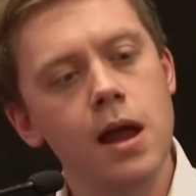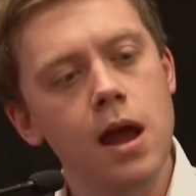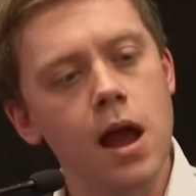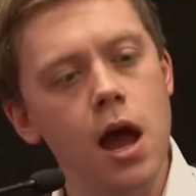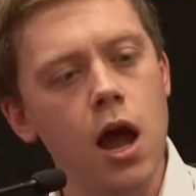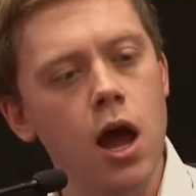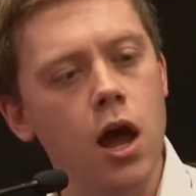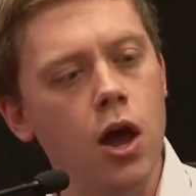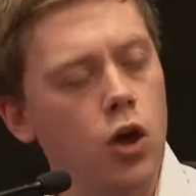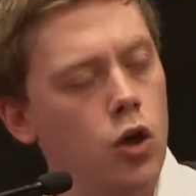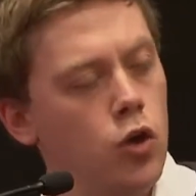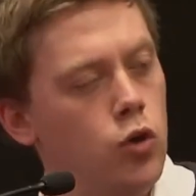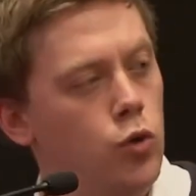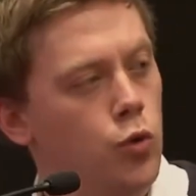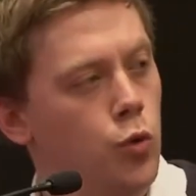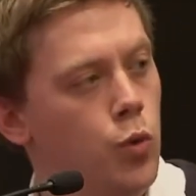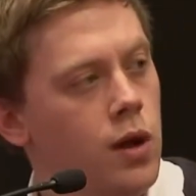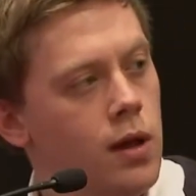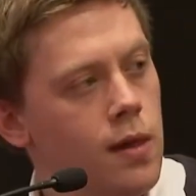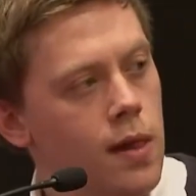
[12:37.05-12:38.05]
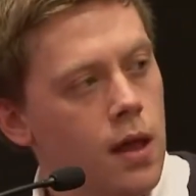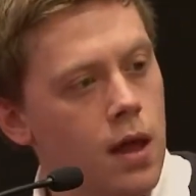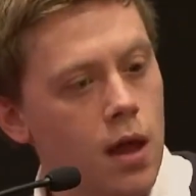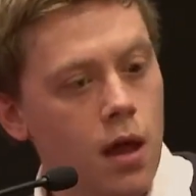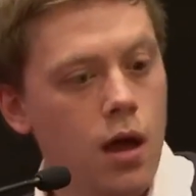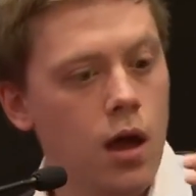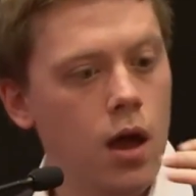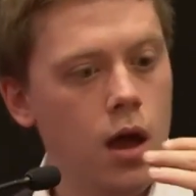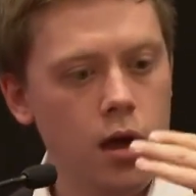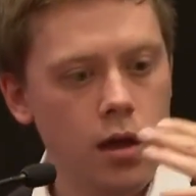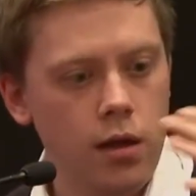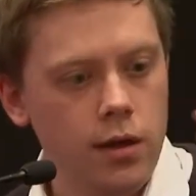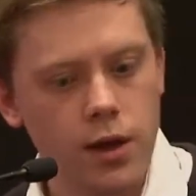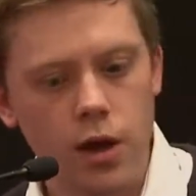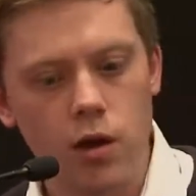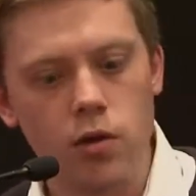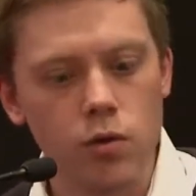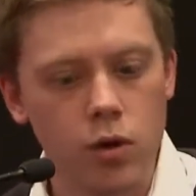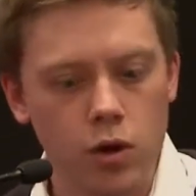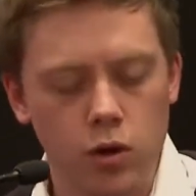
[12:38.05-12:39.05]
uh, who, uh, you
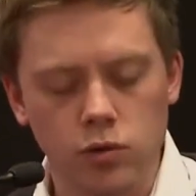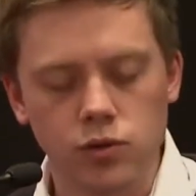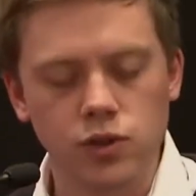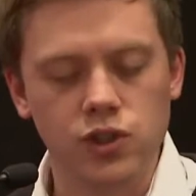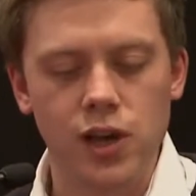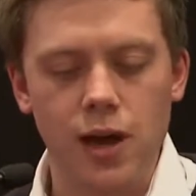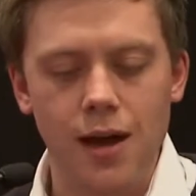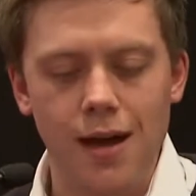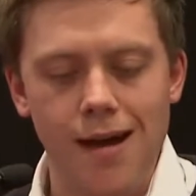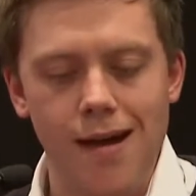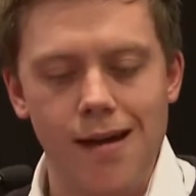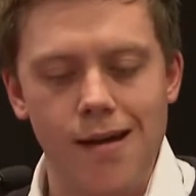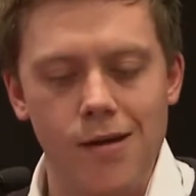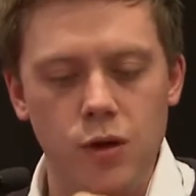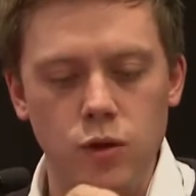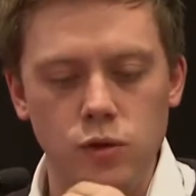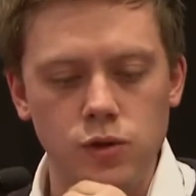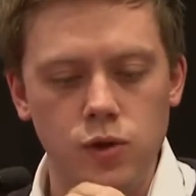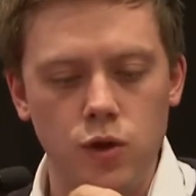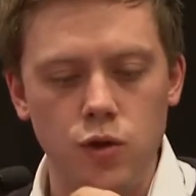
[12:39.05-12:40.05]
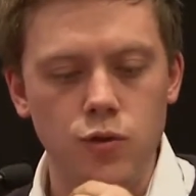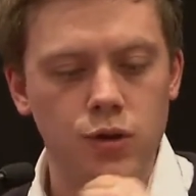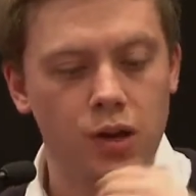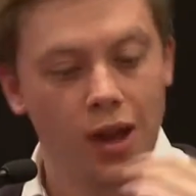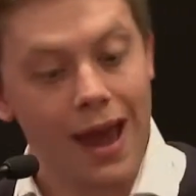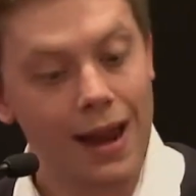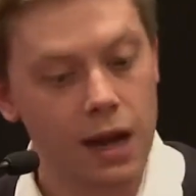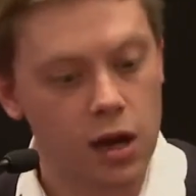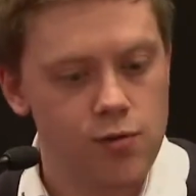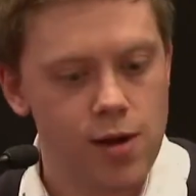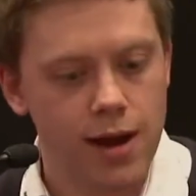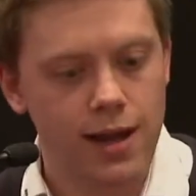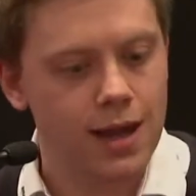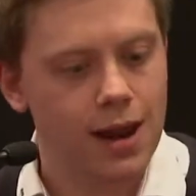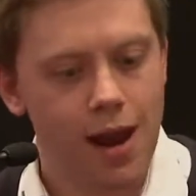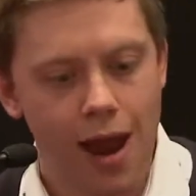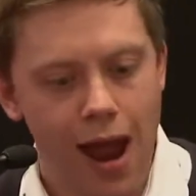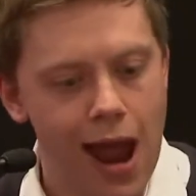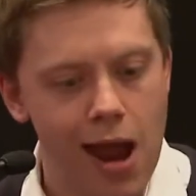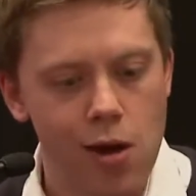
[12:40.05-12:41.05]
know, who's, uh, who, who lack
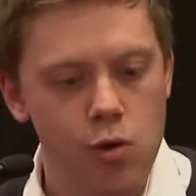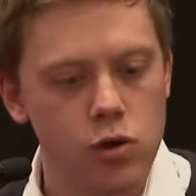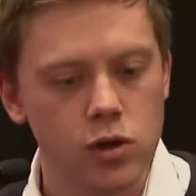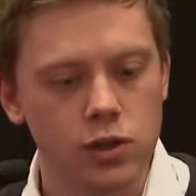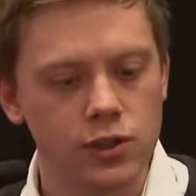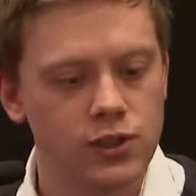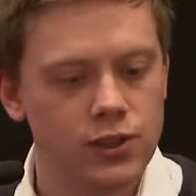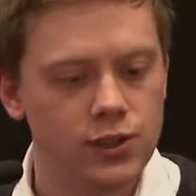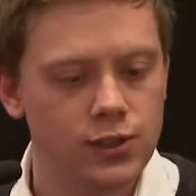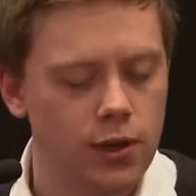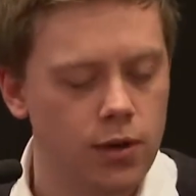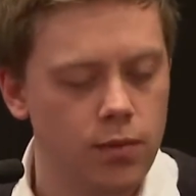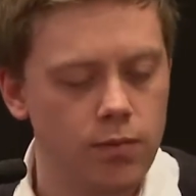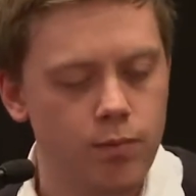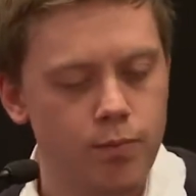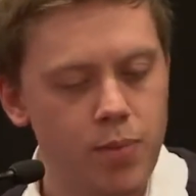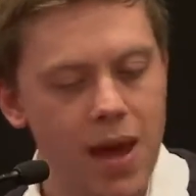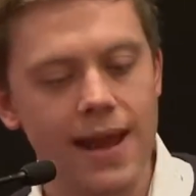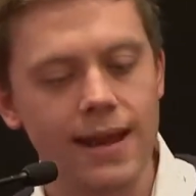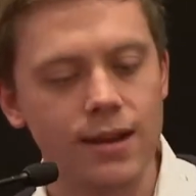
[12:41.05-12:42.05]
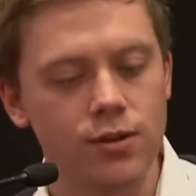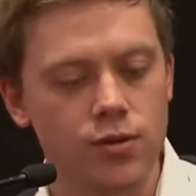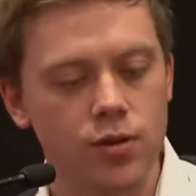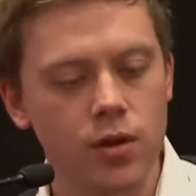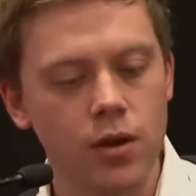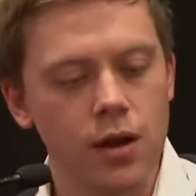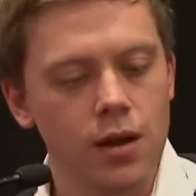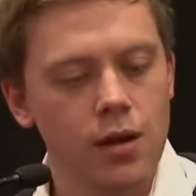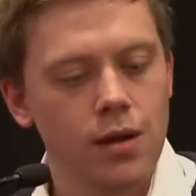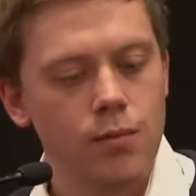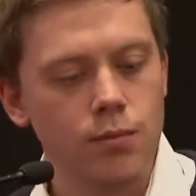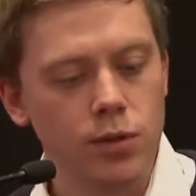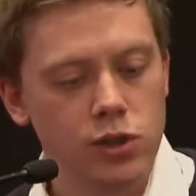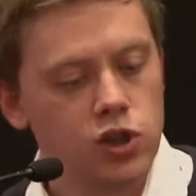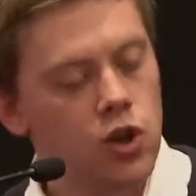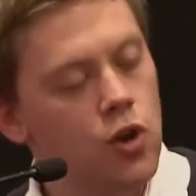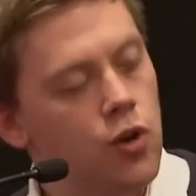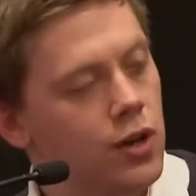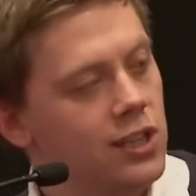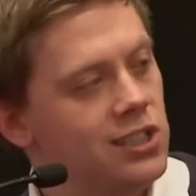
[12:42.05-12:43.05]
regular hours and paid
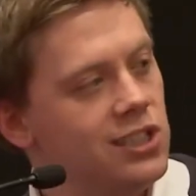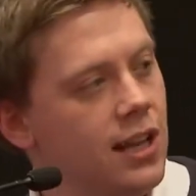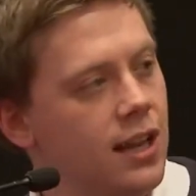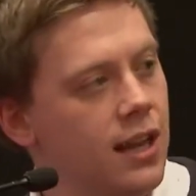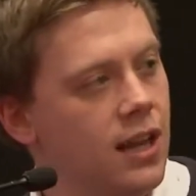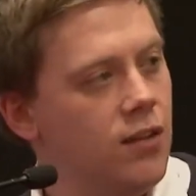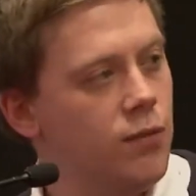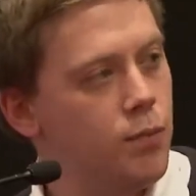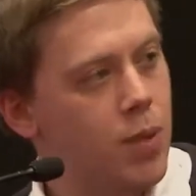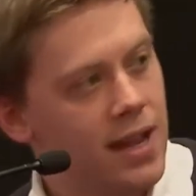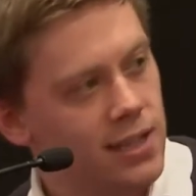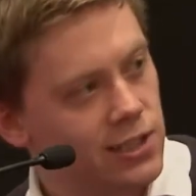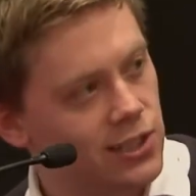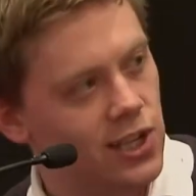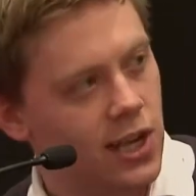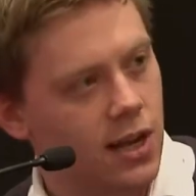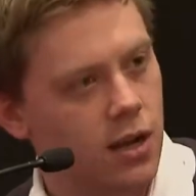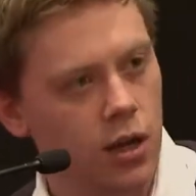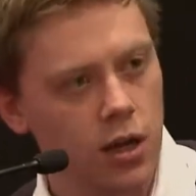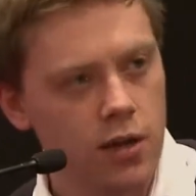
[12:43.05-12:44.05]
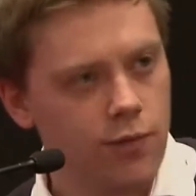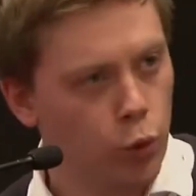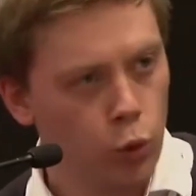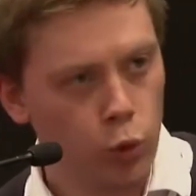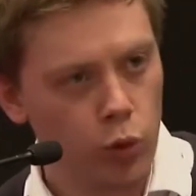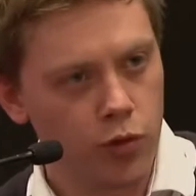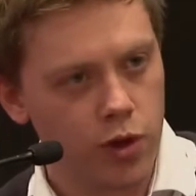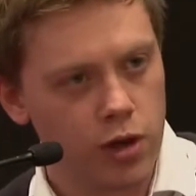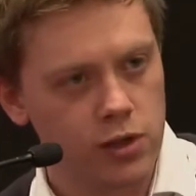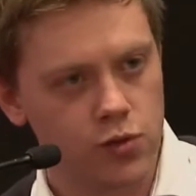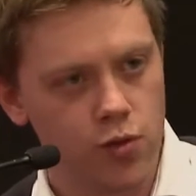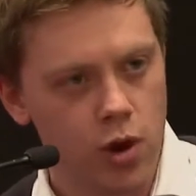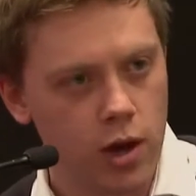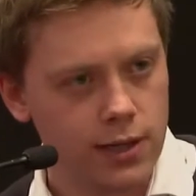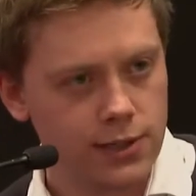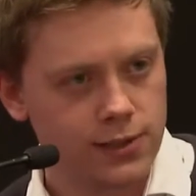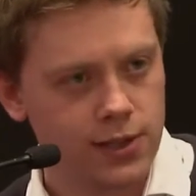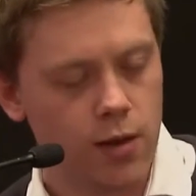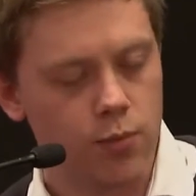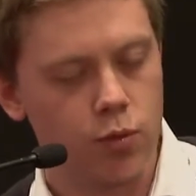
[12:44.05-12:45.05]
maternity leave, paid sick leave, all of those
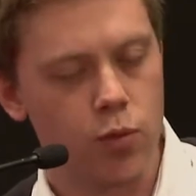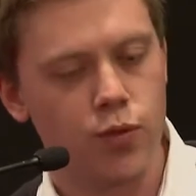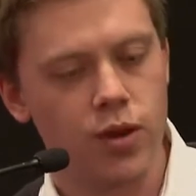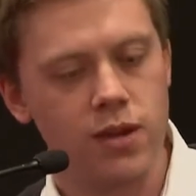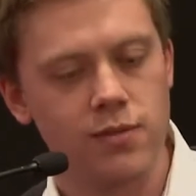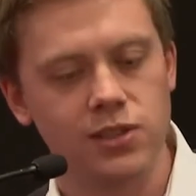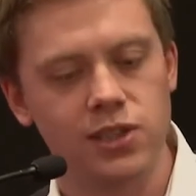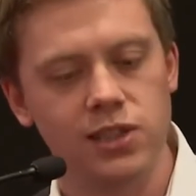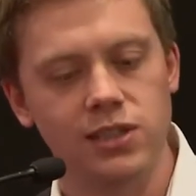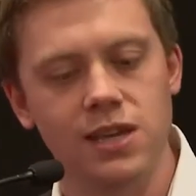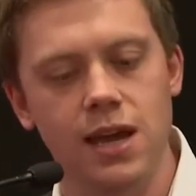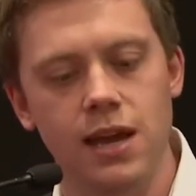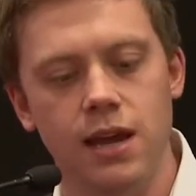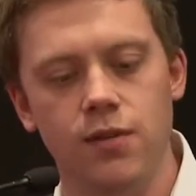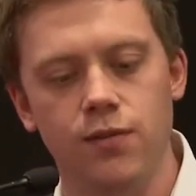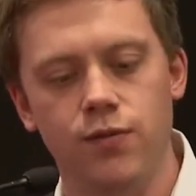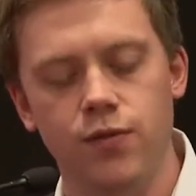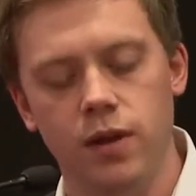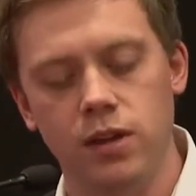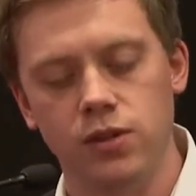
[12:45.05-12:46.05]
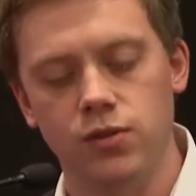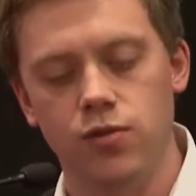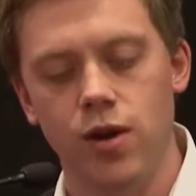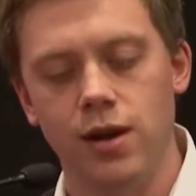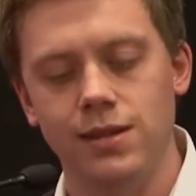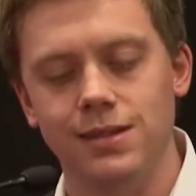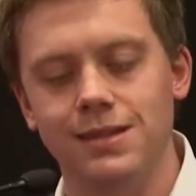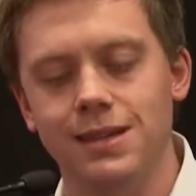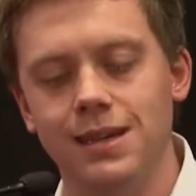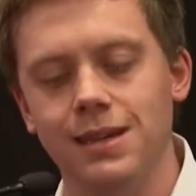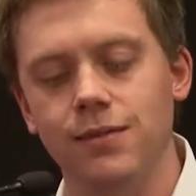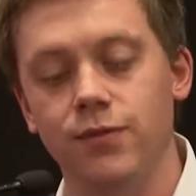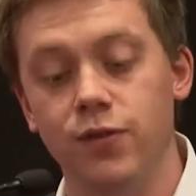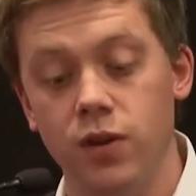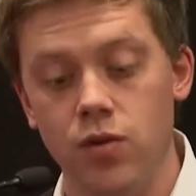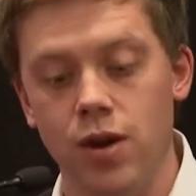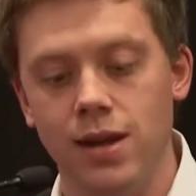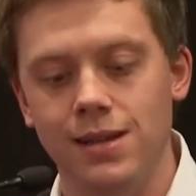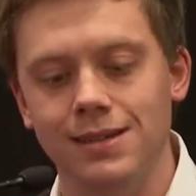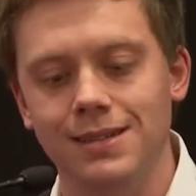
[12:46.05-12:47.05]
rights that were previously taken as granted, for
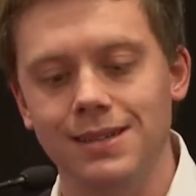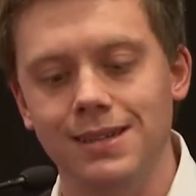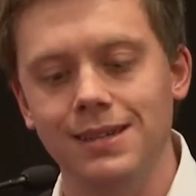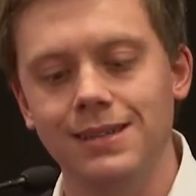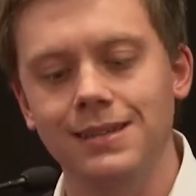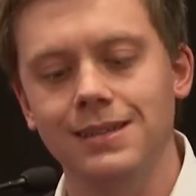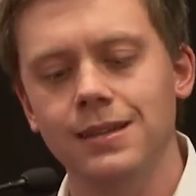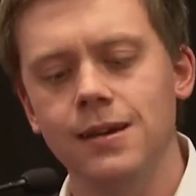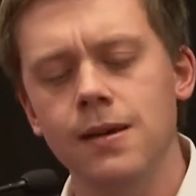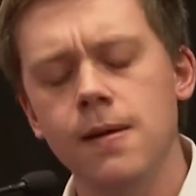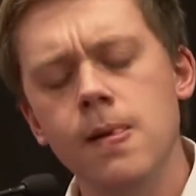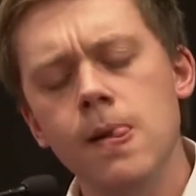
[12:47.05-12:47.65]
granted,